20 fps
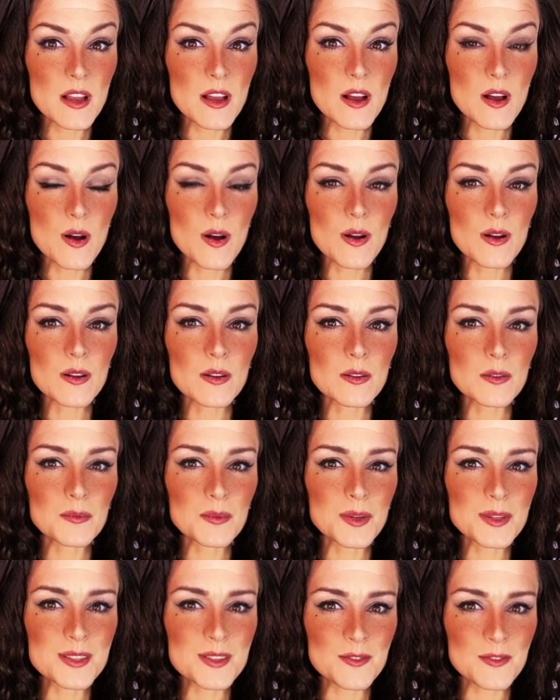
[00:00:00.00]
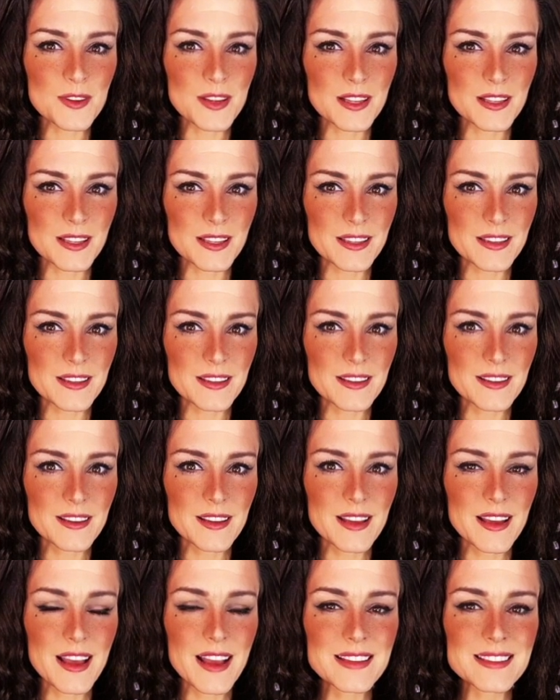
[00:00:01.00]
almost feeling
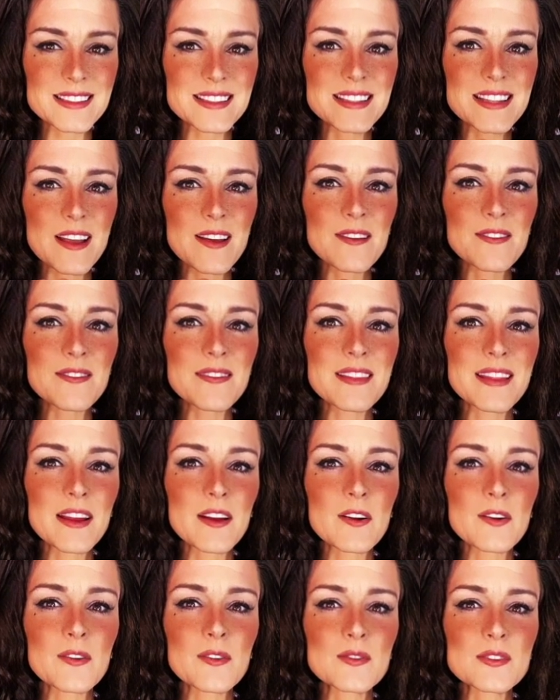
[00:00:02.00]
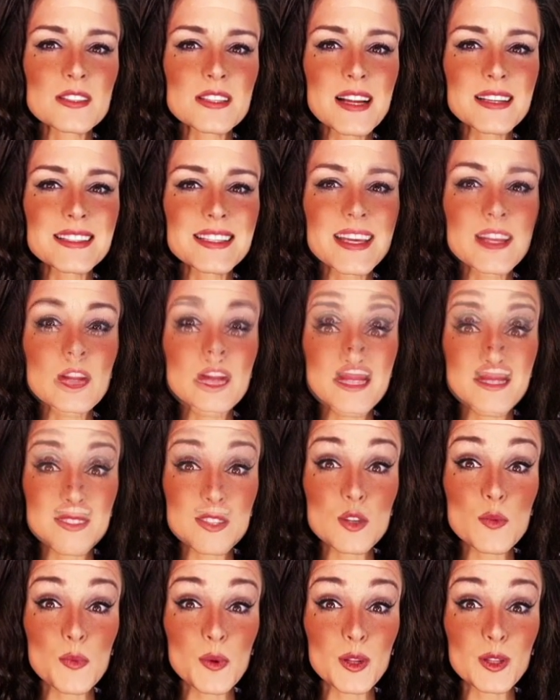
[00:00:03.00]
as if they're stuck together like
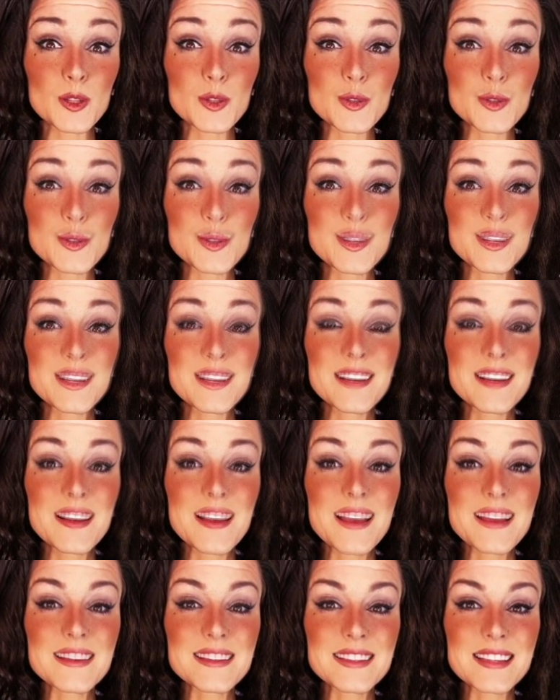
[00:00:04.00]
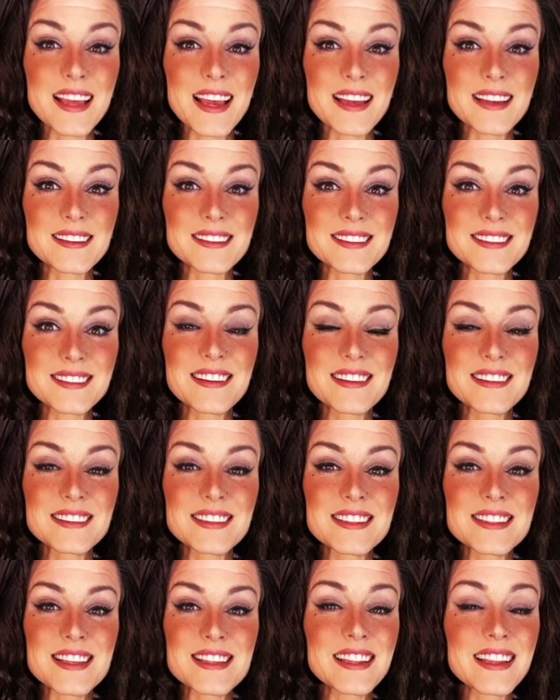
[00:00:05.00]
super glue. And yet,
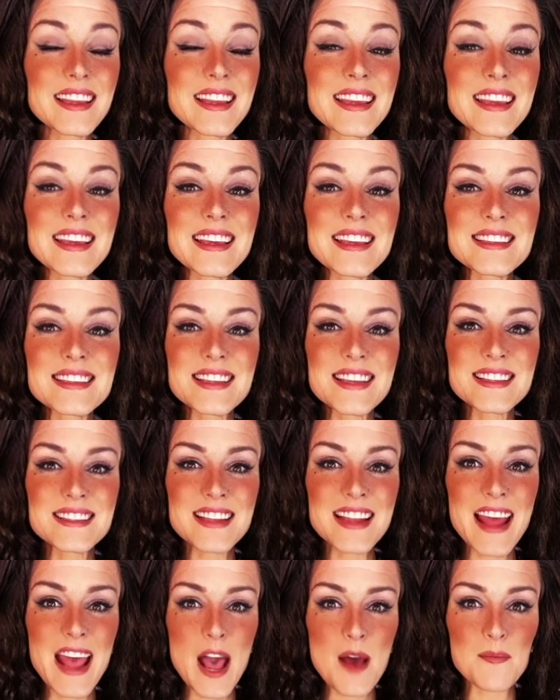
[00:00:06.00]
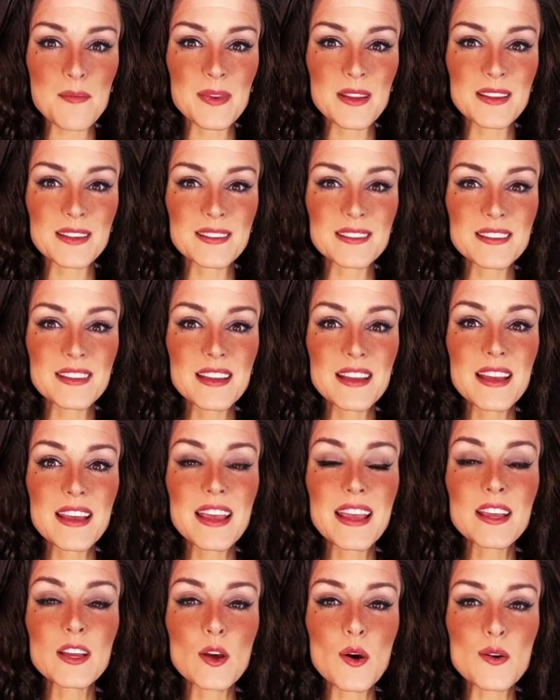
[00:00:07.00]
just as easily as it happened,
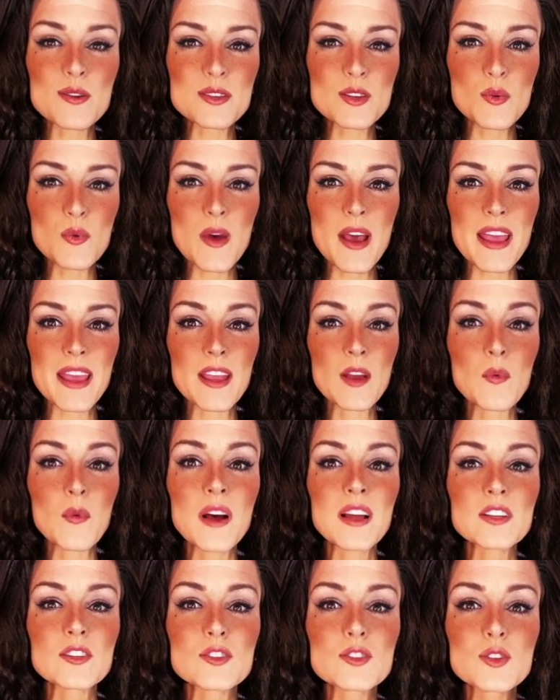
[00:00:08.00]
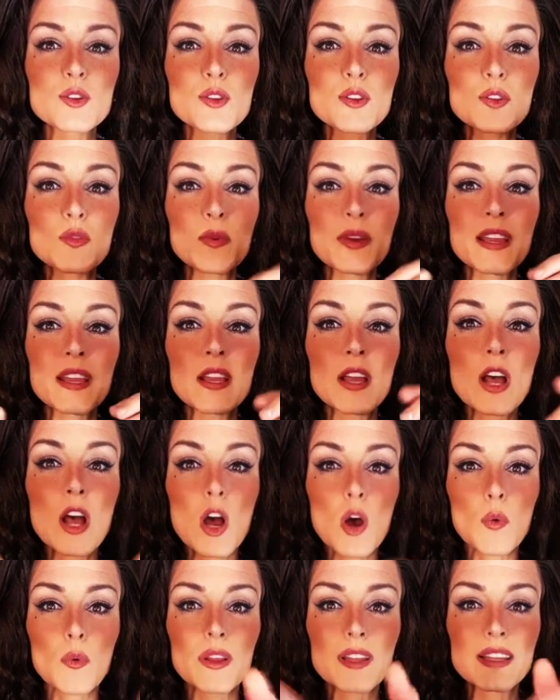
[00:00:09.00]
it goes away. One, two, three,
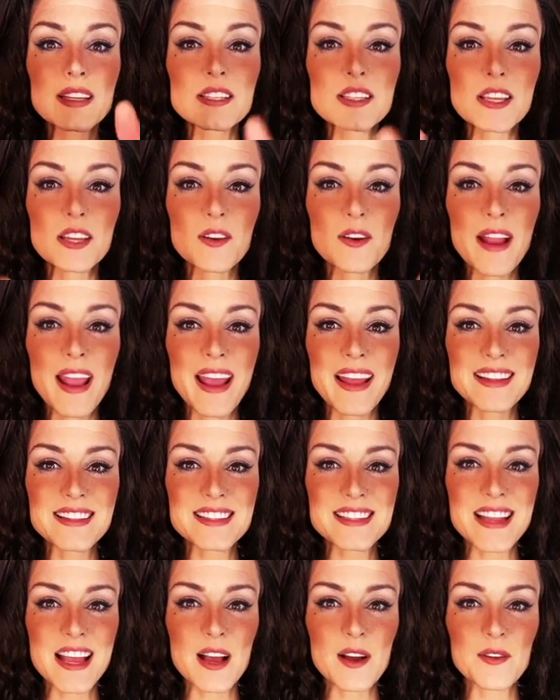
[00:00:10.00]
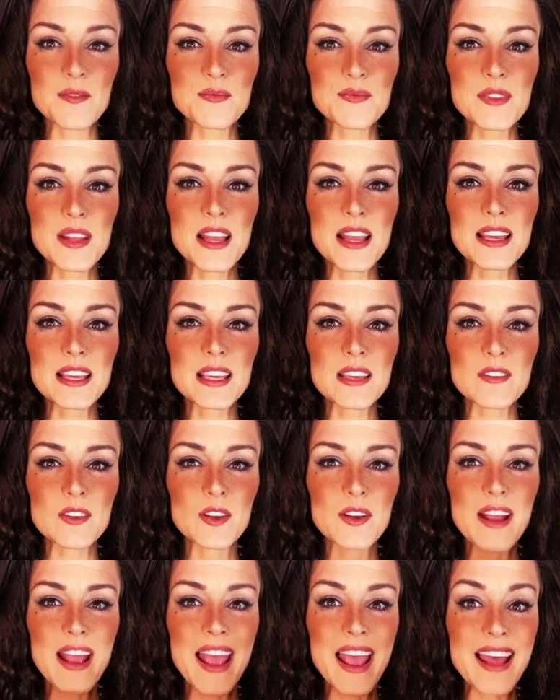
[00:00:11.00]
releasing your hands now. Giving your
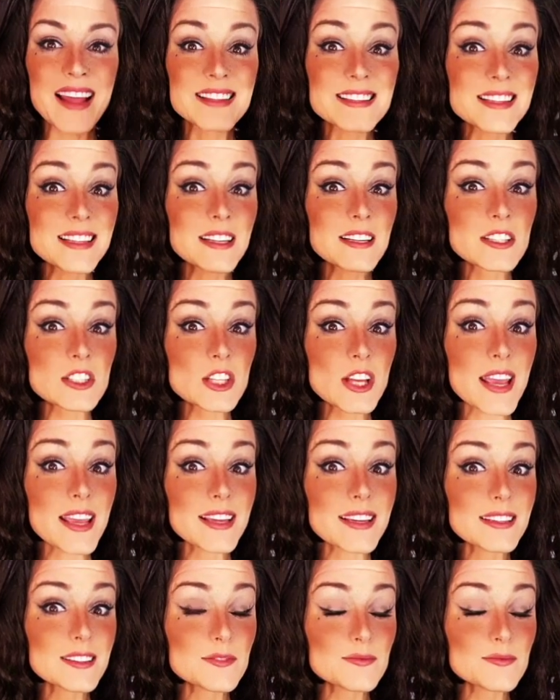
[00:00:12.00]
hands a little shake.